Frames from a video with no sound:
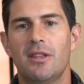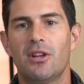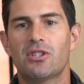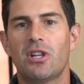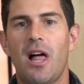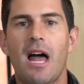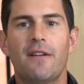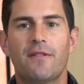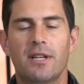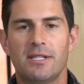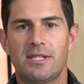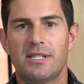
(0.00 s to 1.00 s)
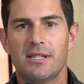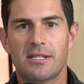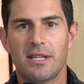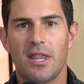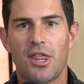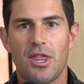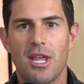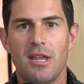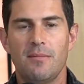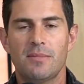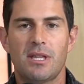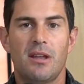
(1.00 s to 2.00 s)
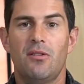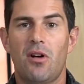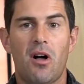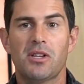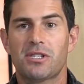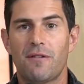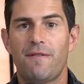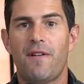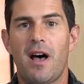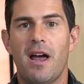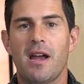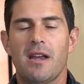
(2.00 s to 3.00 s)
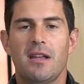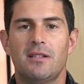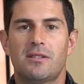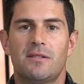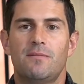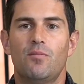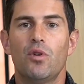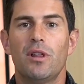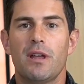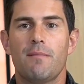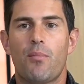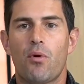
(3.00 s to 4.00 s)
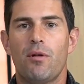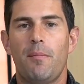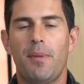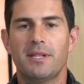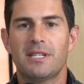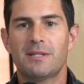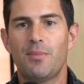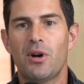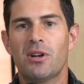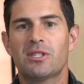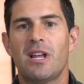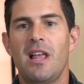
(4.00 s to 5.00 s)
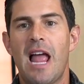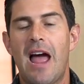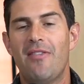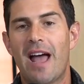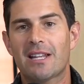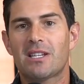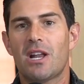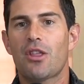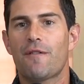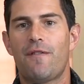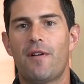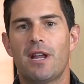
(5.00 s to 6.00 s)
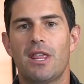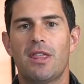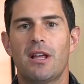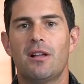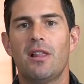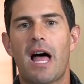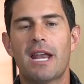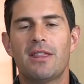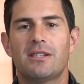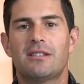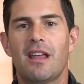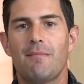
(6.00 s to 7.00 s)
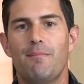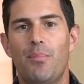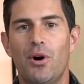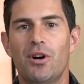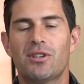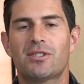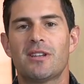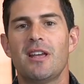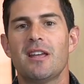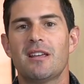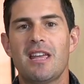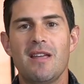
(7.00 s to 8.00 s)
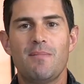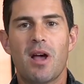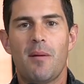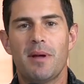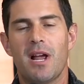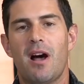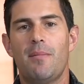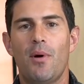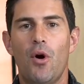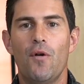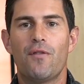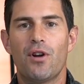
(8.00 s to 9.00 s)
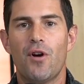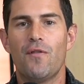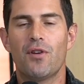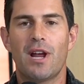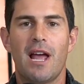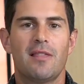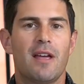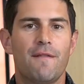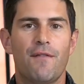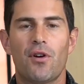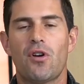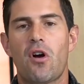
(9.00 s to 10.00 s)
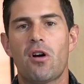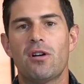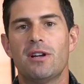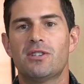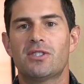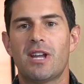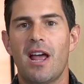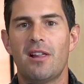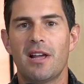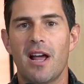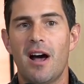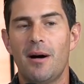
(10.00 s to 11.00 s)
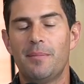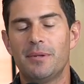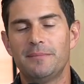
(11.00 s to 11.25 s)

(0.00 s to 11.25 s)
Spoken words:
there's a lot of consistent themes that you'll also find in some really important business books. And that's another funny thing. A lot of the same books keep coming up over and over again. Like Vern Harnish, Scaling Up,